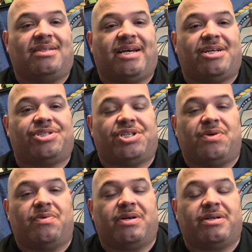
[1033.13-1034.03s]
that she
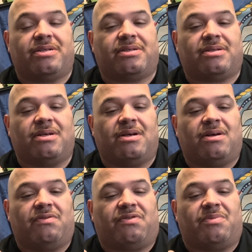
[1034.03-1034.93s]
was
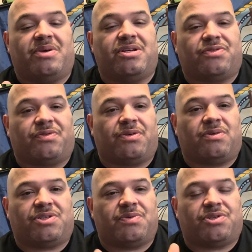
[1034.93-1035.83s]
from
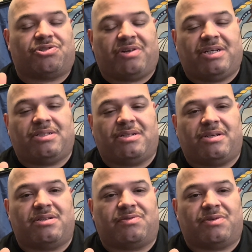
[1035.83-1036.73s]
Israel, she was trained in
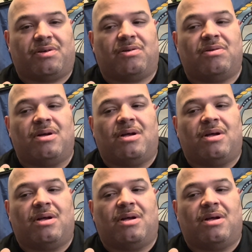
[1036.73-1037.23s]
Israel,